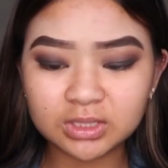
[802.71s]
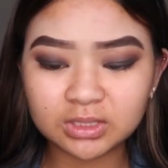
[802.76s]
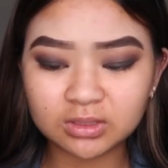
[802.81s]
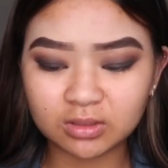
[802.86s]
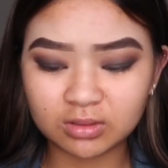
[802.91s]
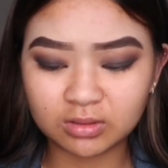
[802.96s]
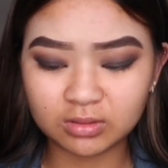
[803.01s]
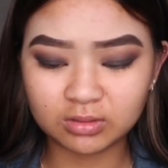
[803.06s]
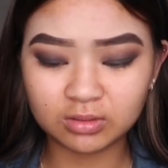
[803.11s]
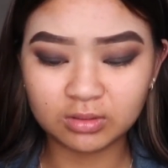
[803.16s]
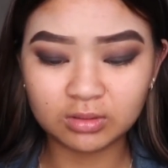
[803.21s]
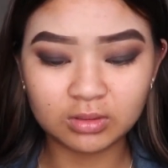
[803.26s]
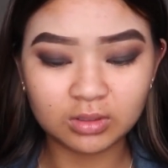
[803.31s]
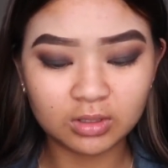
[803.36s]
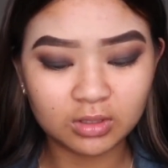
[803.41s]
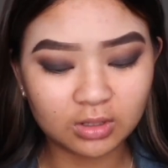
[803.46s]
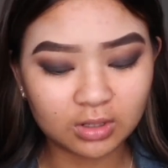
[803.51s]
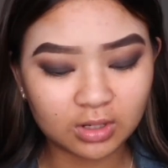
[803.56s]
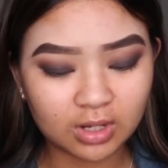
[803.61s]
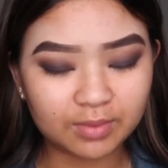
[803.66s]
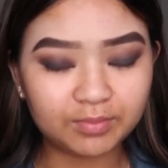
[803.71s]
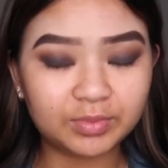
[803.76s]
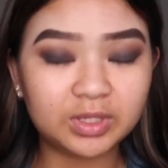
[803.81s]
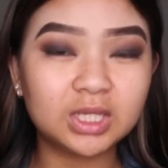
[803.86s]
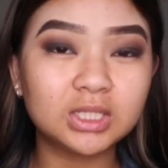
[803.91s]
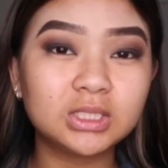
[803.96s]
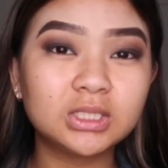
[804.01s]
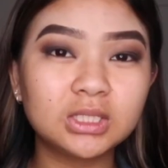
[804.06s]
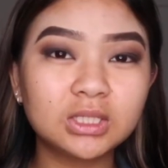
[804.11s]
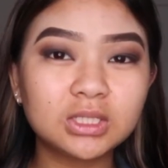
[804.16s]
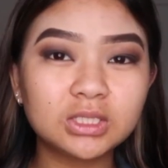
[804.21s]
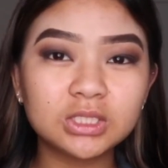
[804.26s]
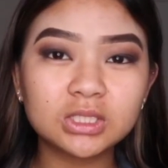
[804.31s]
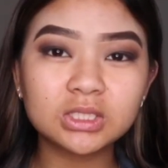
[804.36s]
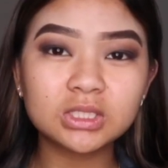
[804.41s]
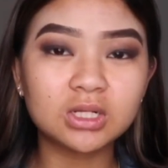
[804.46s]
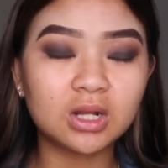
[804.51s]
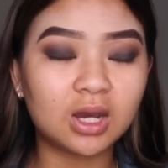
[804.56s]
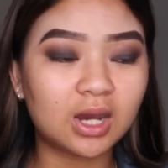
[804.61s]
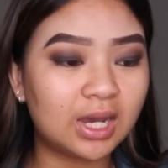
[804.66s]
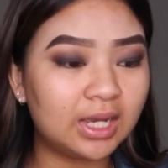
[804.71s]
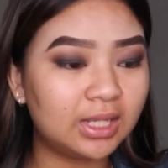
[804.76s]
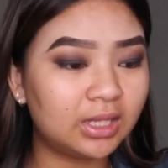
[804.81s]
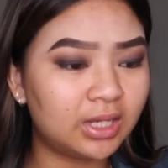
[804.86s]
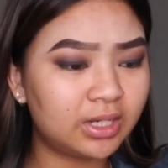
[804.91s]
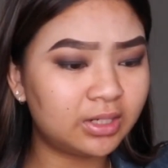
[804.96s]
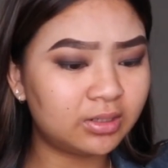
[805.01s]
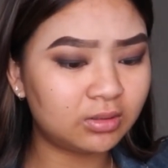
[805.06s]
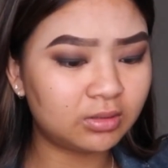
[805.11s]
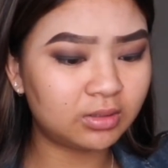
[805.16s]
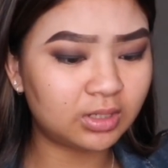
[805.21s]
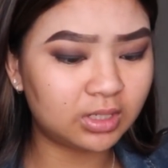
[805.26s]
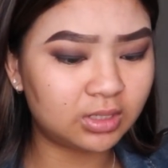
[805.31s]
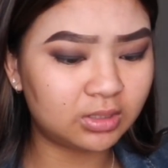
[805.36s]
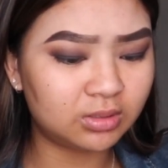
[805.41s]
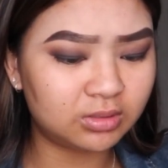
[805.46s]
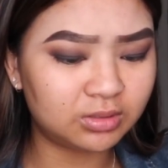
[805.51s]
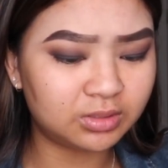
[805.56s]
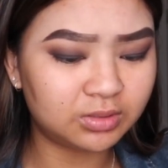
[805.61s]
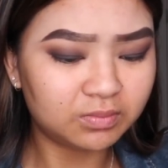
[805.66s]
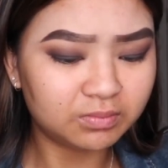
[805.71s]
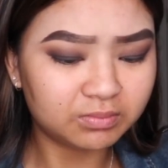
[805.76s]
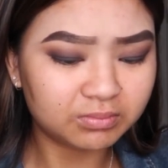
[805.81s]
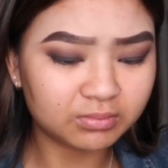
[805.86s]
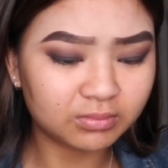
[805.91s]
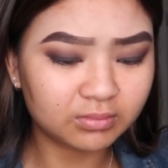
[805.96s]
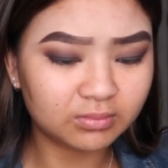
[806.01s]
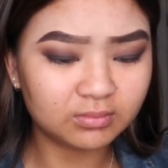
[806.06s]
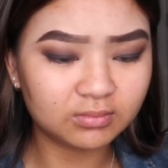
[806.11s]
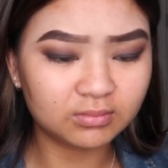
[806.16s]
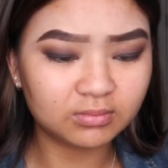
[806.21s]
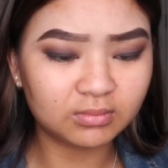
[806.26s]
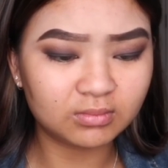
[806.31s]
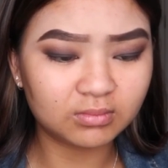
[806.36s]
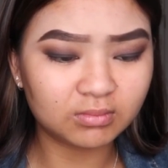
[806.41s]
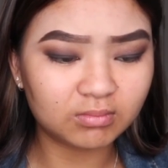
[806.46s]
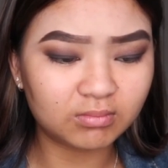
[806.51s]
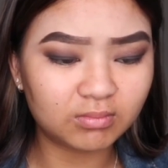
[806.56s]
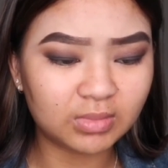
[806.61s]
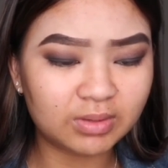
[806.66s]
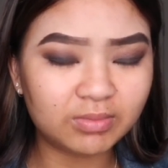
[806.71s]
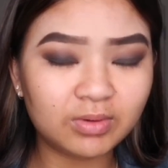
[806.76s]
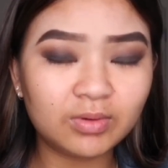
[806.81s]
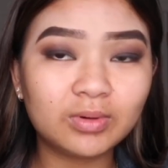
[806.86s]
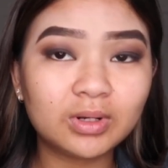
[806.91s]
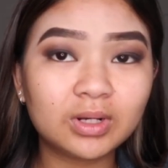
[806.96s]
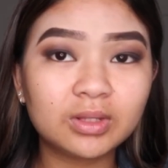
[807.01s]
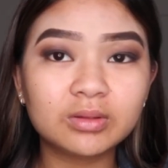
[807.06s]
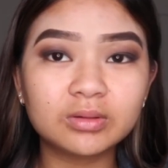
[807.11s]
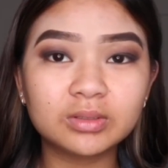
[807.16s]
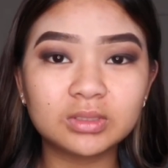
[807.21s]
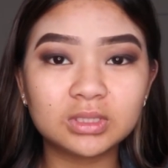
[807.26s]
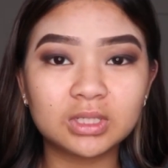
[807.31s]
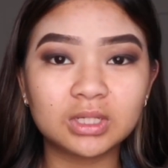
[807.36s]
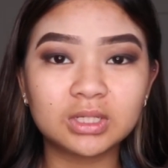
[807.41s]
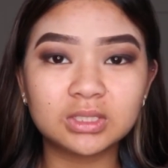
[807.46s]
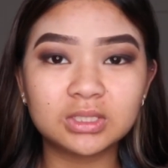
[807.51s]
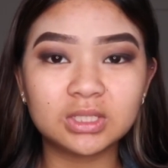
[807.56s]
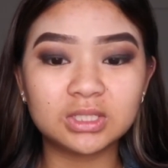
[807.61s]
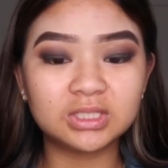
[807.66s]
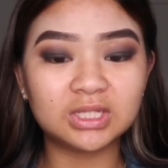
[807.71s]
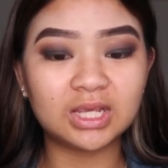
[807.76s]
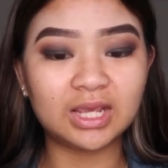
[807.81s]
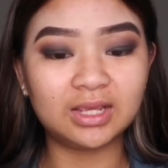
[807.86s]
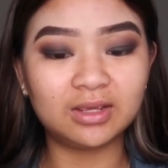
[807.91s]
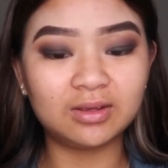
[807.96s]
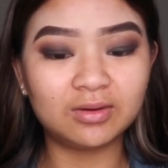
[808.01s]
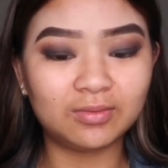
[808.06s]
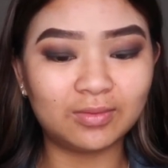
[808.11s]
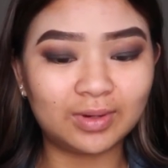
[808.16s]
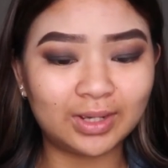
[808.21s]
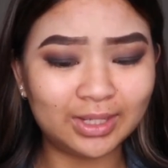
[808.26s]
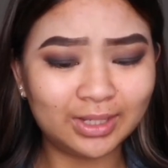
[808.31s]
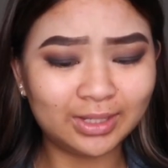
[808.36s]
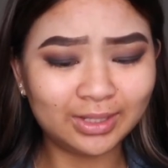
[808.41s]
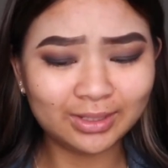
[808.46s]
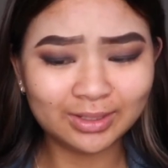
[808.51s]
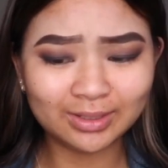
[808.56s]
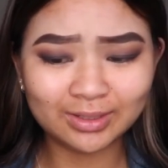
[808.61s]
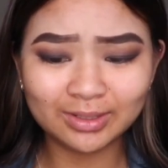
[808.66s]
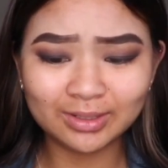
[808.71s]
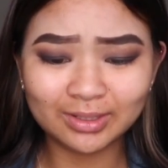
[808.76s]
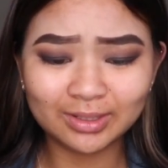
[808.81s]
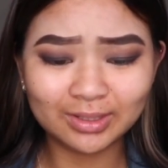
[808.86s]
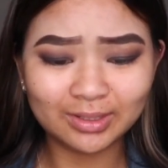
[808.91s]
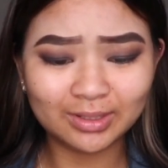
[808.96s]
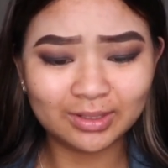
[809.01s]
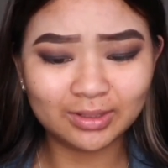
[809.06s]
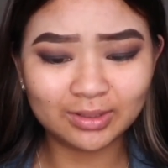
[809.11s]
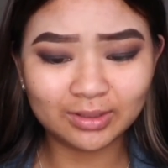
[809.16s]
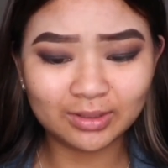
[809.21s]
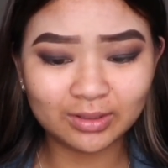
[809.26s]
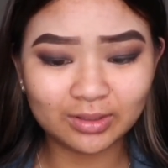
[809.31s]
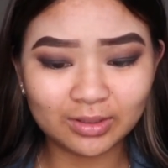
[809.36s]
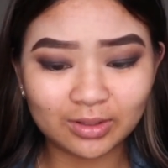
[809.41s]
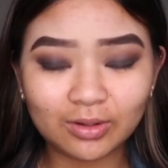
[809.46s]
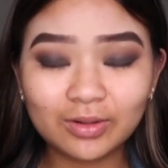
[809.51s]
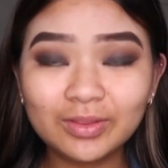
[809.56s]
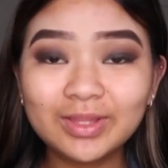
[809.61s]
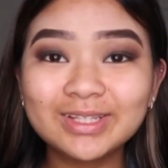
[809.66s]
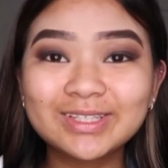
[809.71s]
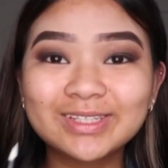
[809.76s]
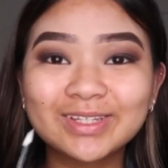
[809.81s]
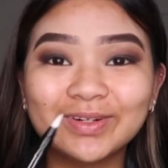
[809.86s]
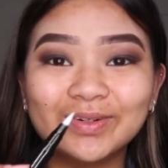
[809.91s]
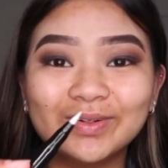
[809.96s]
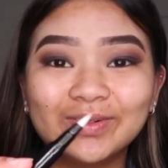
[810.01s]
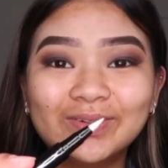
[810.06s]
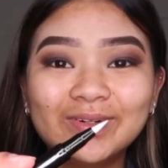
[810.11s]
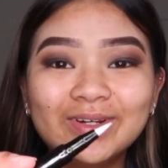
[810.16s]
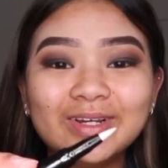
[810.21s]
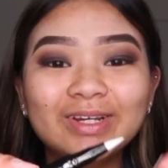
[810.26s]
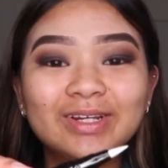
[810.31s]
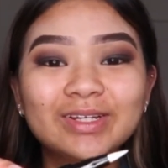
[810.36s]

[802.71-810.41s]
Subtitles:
So I'm guessing it's just an eyeliner and maybe one of those things that take away. Oh, that's cool.